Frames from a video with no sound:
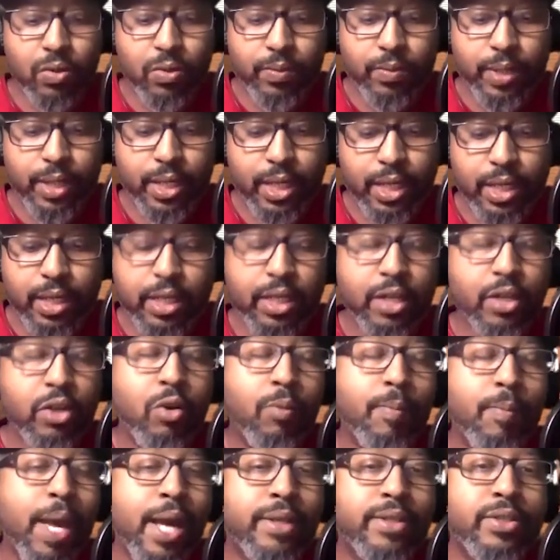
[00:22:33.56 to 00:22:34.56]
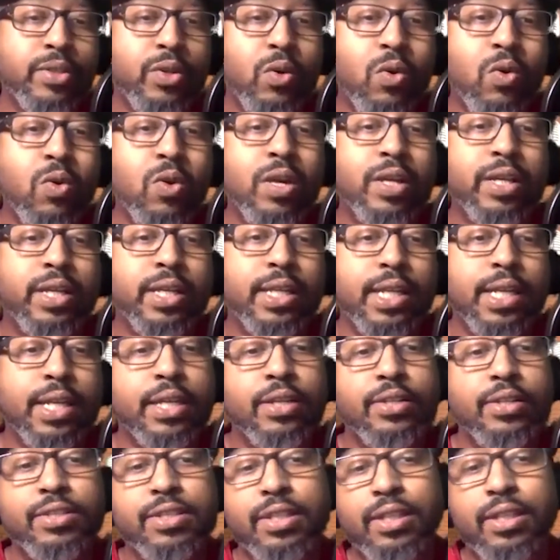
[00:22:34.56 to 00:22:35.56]
he can go back to Oregon and
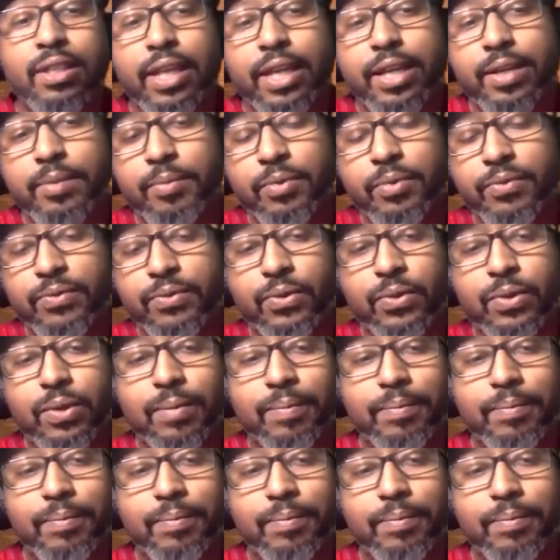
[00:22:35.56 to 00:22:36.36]
they'll still let him perform.